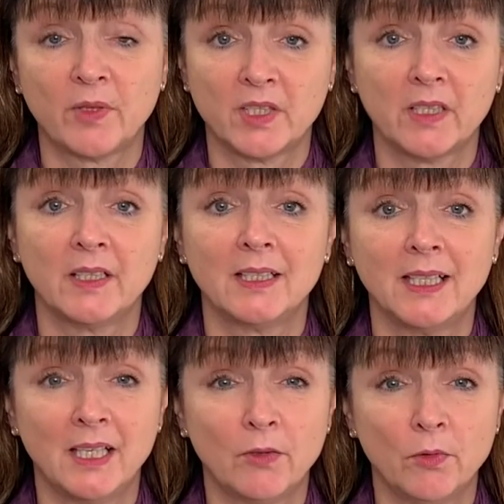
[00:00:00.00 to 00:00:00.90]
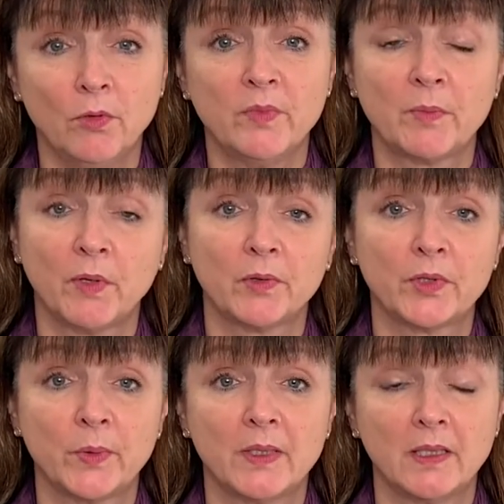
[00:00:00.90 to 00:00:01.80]
particularly in care homes, but
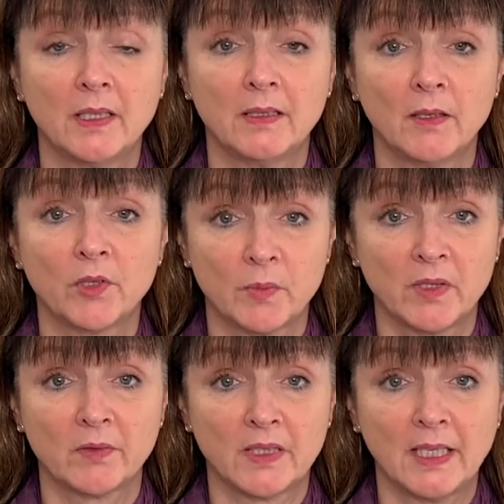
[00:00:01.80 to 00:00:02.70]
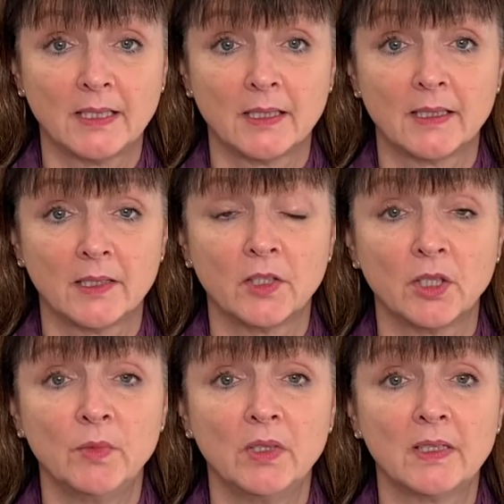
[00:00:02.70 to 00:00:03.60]
also in hospital settings and
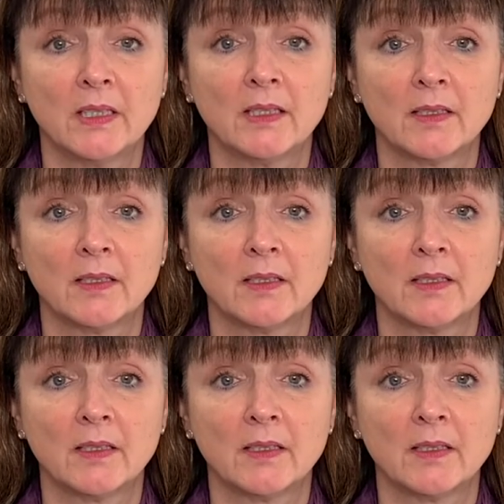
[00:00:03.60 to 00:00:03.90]
the community.